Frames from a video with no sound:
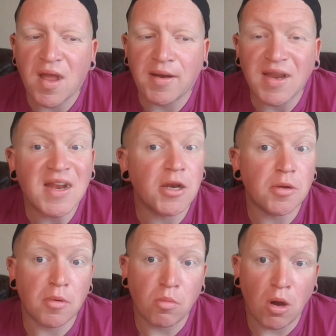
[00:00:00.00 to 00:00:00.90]
And in at
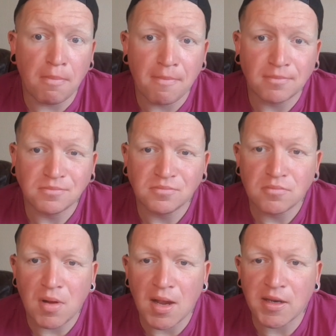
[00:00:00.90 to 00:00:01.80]
number 1,
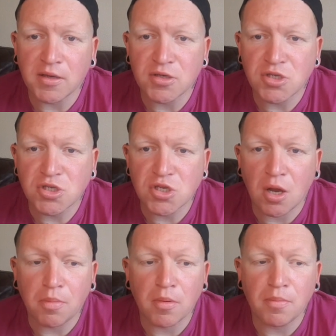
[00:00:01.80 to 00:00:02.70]
my
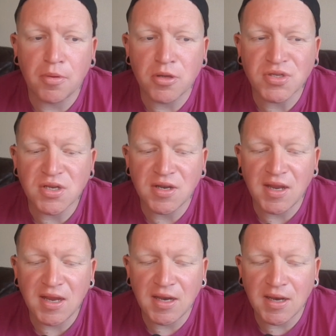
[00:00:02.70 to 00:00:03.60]
top person
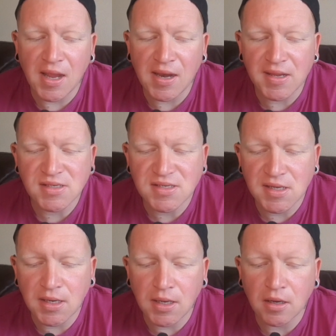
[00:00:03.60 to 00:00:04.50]
in
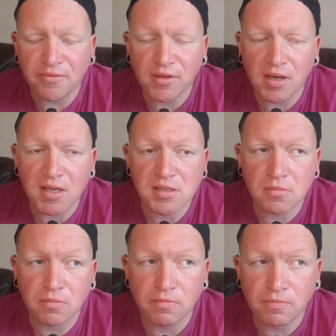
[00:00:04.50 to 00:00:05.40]
NXT over the last
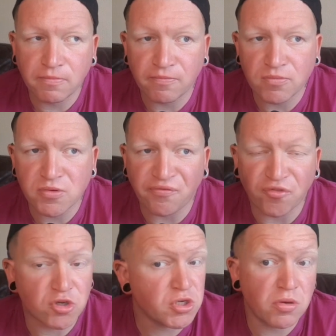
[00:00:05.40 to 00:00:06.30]

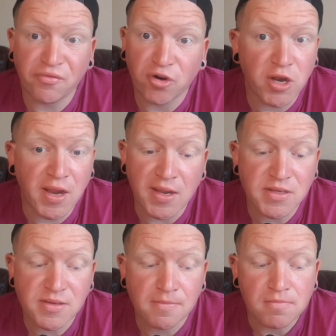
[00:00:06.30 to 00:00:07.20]
2 or 3
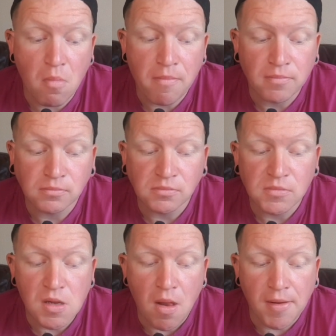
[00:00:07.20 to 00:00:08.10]
years,
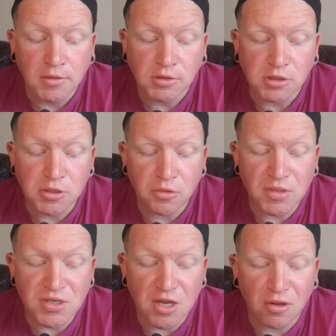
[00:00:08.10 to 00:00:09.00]
who
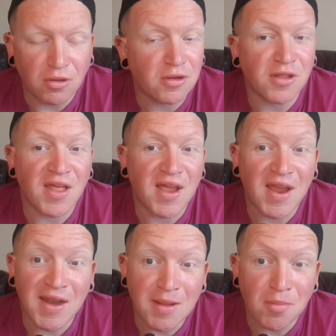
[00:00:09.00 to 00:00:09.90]
is no longer there
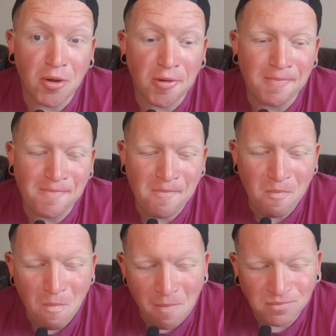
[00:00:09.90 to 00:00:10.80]
anymore,
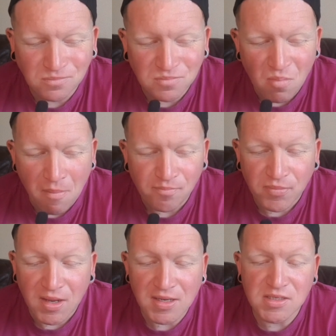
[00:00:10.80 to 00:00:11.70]

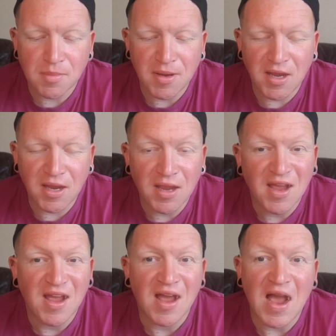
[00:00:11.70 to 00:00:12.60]
has to be
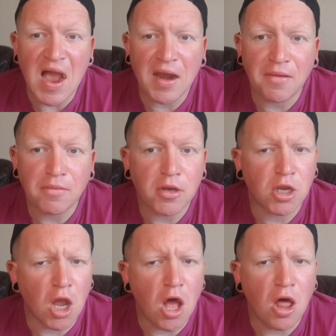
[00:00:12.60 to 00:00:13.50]
Adam
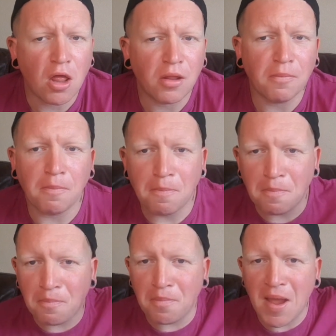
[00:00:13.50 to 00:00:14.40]
Cole,
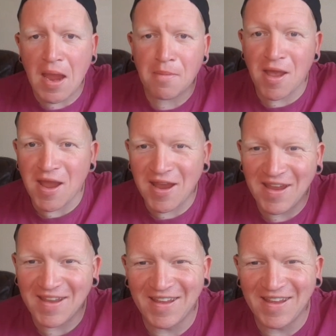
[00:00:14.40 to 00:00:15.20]
baby.